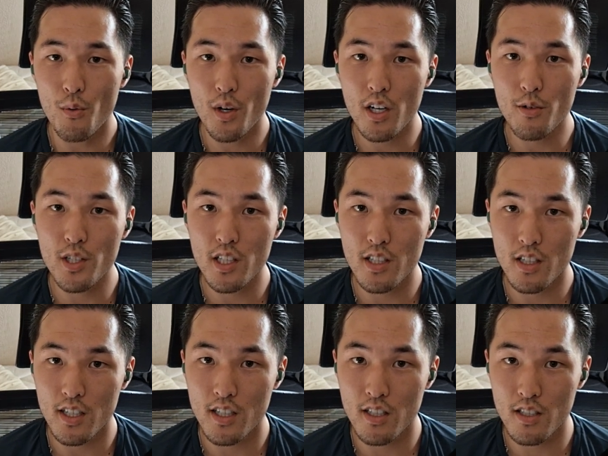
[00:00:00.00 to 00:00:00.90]
What I really
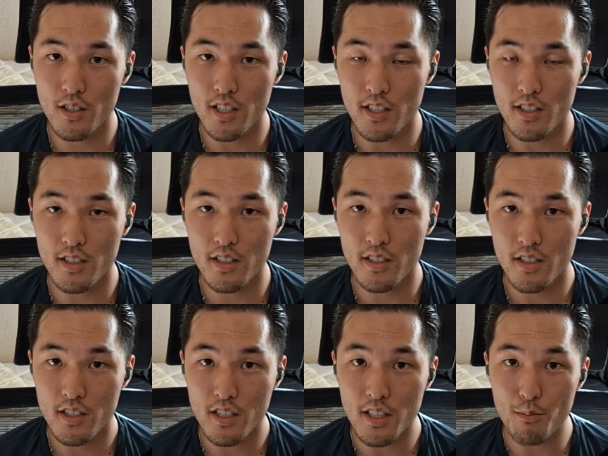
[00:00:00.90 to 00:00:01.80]
like her is
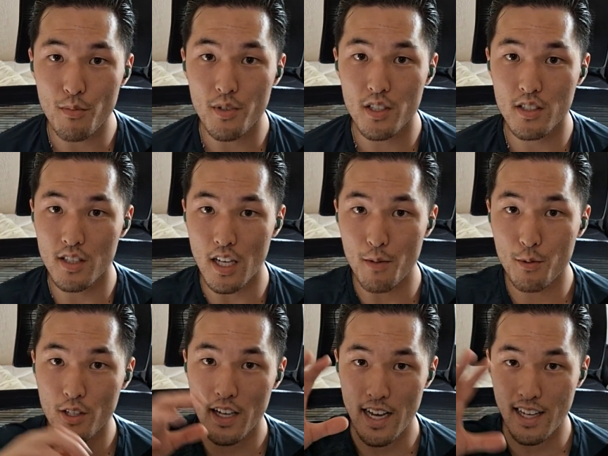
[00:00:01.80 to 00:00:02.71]
she is
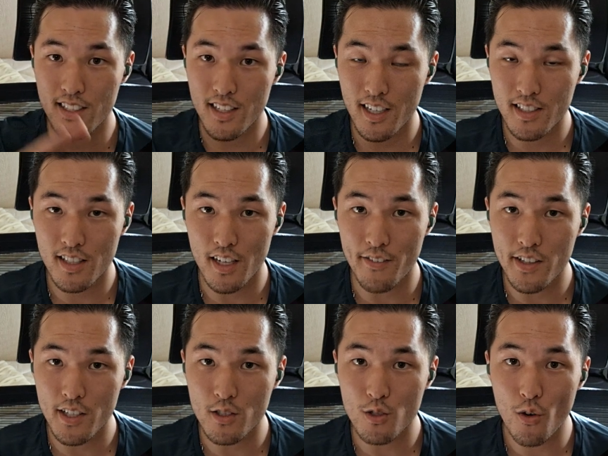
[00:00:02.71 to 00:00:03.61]
able to analyze
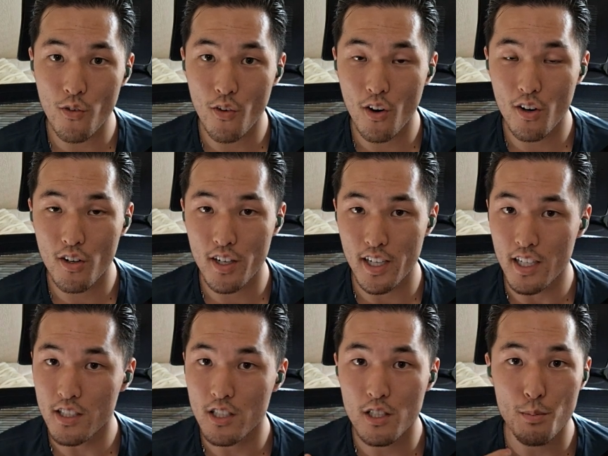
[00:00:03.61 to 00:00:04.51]
everything so far,
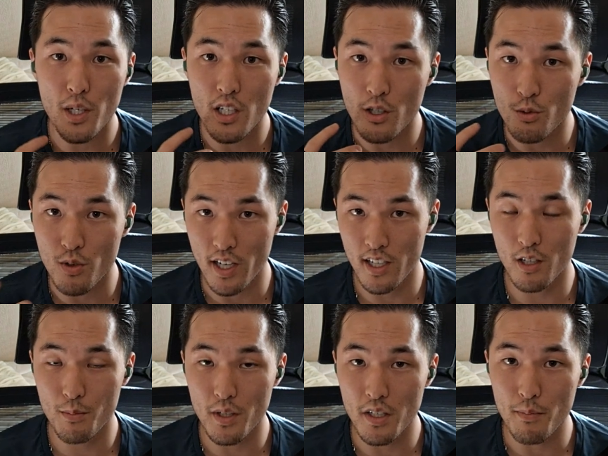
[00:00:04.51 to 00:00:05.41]
and she's been a great
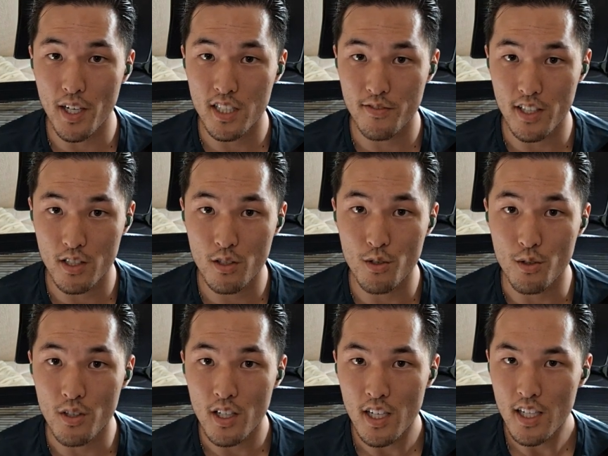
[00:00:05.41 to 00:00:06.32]
help in Mass Effect
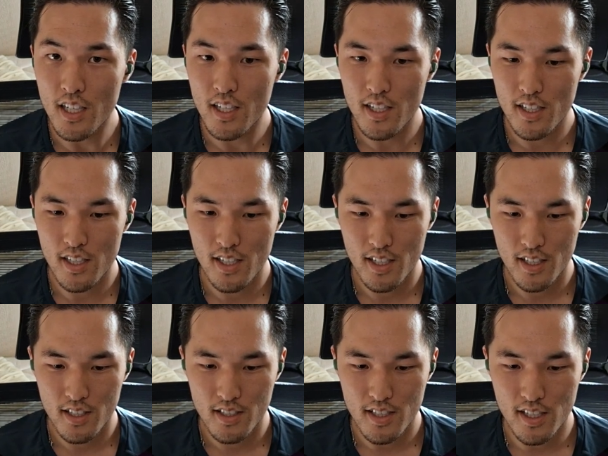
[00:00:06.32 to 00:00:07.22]
2.
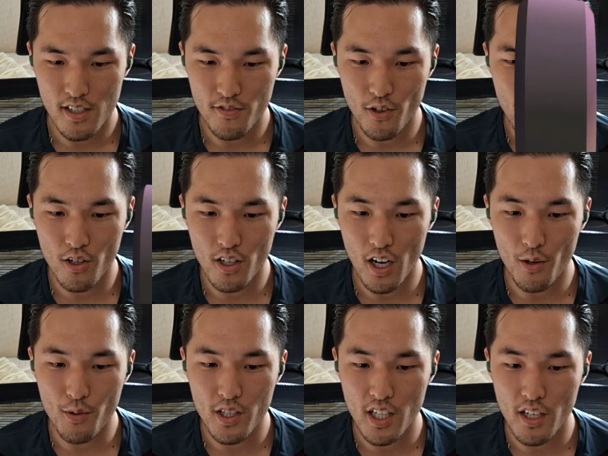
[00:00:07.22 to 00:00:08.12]
And for her,
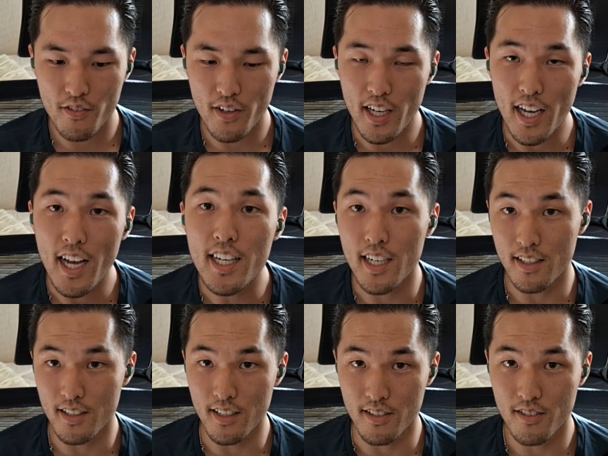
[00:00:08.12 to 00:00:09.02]
I would give a 8 out
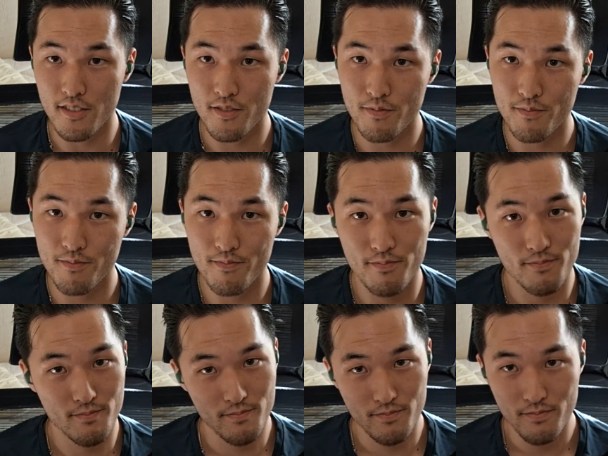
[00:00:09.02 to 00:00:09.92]
of 10.
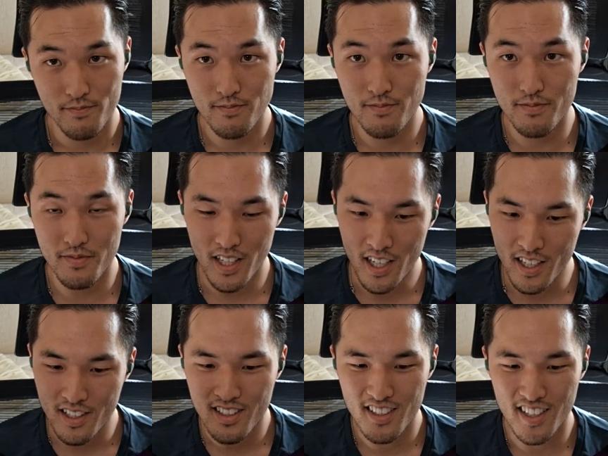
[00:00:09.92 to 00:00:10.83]

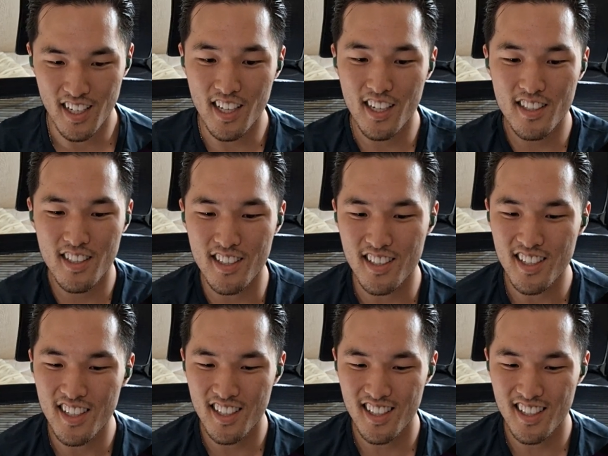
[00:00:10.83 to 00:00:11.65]
Hey, 8 out of 10.